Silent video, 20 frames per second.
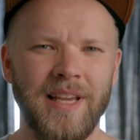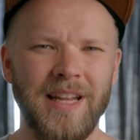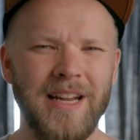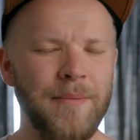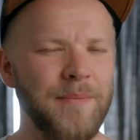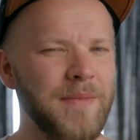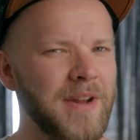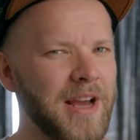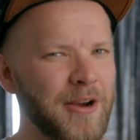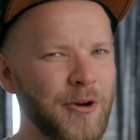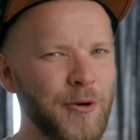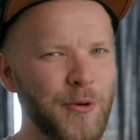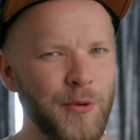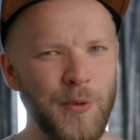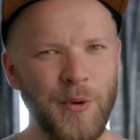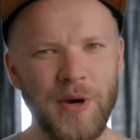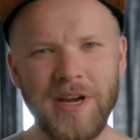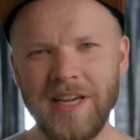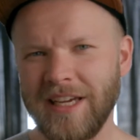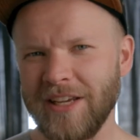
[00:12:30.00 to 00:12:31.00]
and I'm not
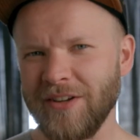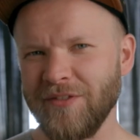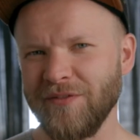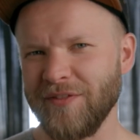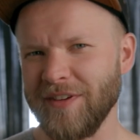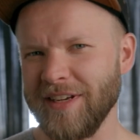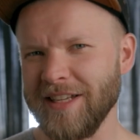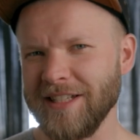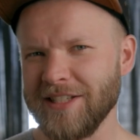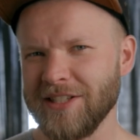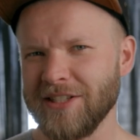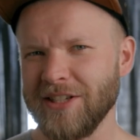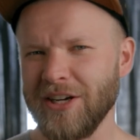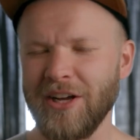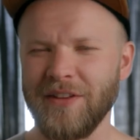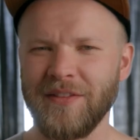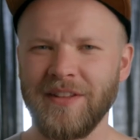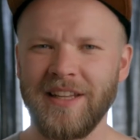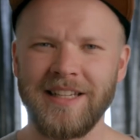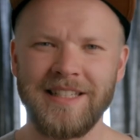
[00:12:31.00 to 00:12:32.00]
quite convinced
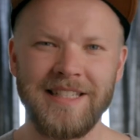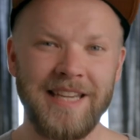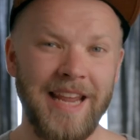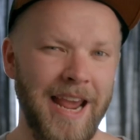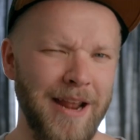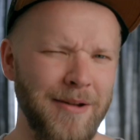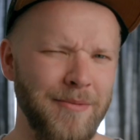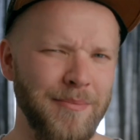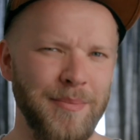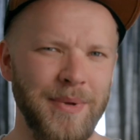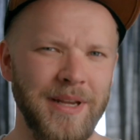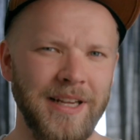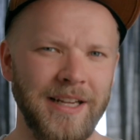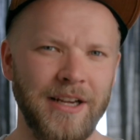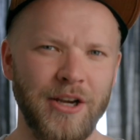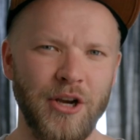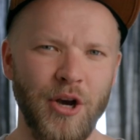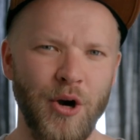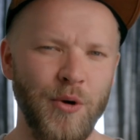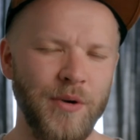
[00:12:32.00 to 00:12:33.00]
on the
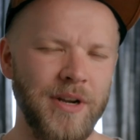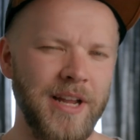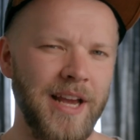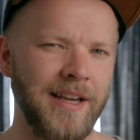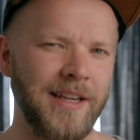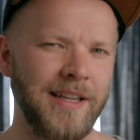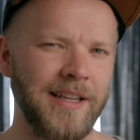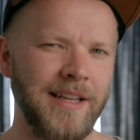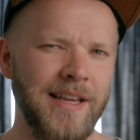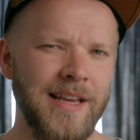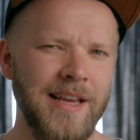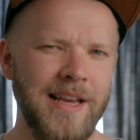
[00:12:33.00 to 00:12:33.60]
10-bit codec.